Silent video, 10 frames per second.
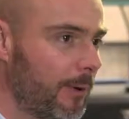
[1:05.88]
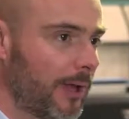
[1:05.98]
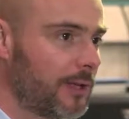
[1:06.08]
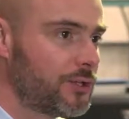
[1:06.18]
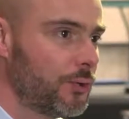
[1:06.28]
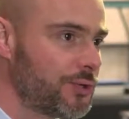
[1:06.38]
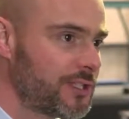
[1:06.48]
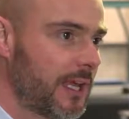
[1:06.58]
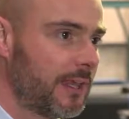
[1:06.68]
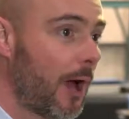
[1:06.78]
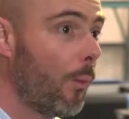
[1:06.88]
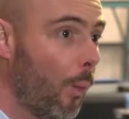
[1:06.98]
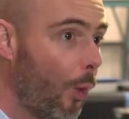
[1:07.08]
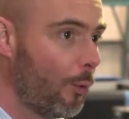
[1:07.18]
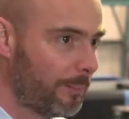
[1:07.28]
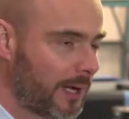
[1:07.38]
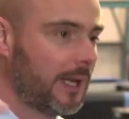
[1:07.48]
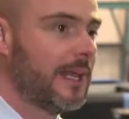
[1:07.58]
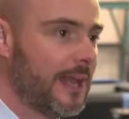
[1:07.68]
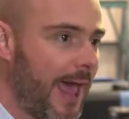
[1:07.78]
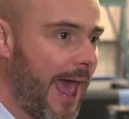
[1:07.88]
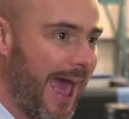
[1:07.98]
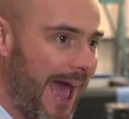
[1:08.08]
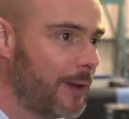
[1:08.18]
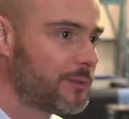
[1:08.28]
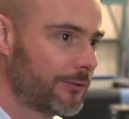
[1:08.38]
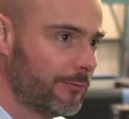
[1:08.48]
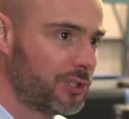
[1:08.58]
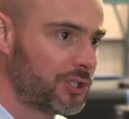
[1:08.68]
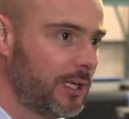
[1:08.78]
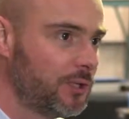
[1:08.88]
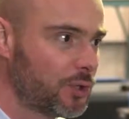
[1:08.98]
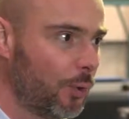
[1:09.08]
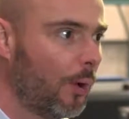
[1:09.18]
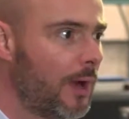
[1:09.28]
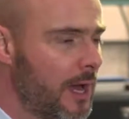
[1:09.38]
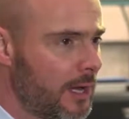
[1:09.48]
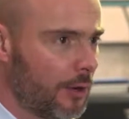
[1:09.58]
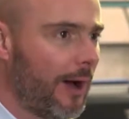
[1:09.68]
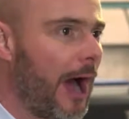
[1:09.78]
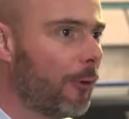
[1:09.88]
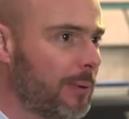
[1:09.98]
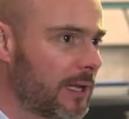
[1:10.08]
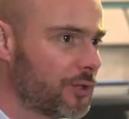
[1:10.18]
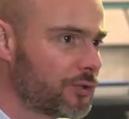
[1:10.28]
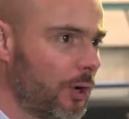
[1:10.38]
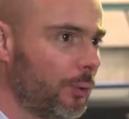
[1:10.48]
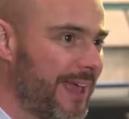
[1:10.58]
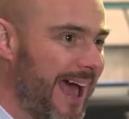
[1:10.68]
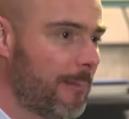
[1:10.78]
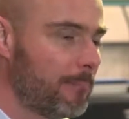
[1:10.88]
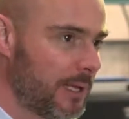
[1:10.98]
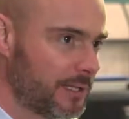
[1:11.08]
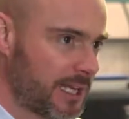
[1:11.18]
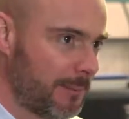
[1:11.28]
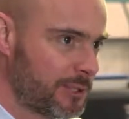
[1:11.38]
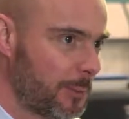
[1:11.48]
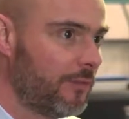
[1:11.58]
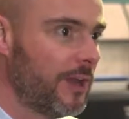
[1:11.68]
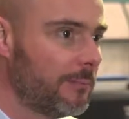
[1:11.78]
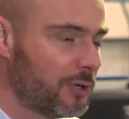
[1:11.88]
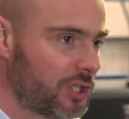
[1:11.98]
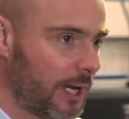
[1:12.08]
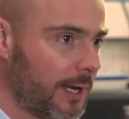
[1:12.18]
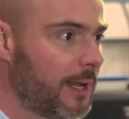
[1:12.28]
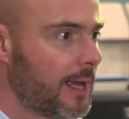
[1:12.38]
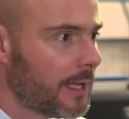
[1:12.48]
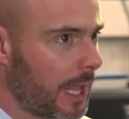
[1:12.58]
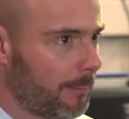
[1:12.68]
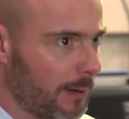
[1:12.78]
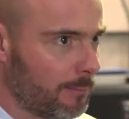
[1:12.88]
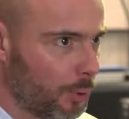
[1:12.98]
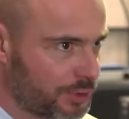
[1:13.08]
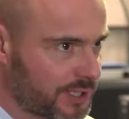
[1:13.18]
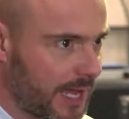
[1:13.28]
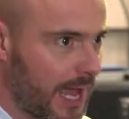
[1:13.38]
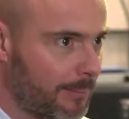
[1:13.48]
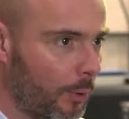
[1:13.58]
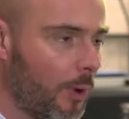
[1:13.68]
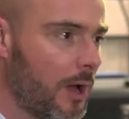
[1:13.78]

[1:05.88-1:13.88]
by exhausting that warm, clean air out of the machine tool, you're helping control the ambient temperature within the machine, keeping it more stable,